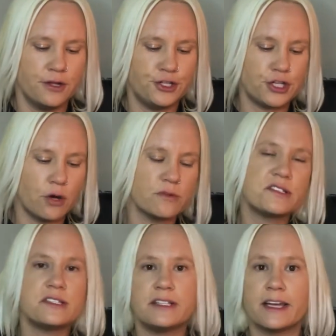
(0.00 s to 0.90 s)
don't
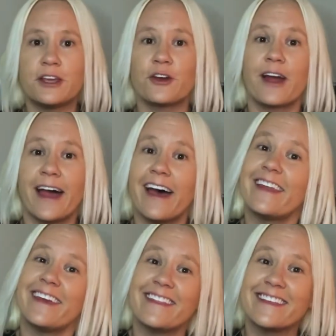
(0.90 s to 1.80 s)
stick your
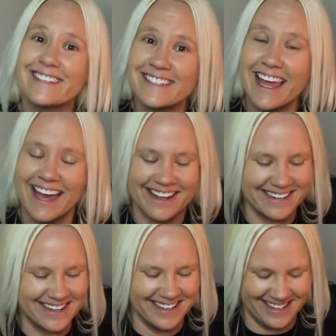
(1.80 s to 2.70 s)
head in the
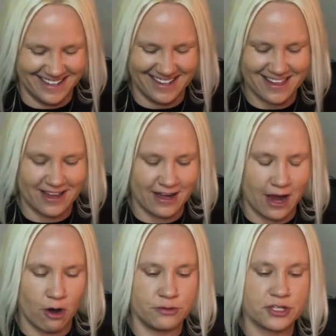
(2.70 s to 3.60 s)
sand. You
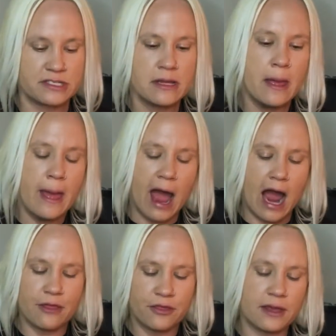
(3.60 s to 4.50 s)
know, just,
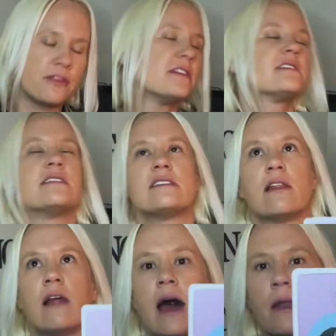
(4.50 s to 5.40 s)
I think this is a
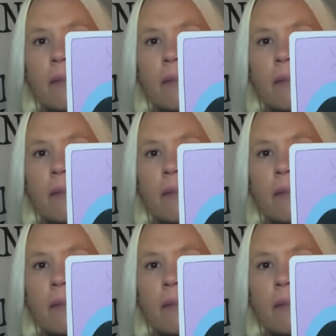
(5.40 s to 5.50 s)
lot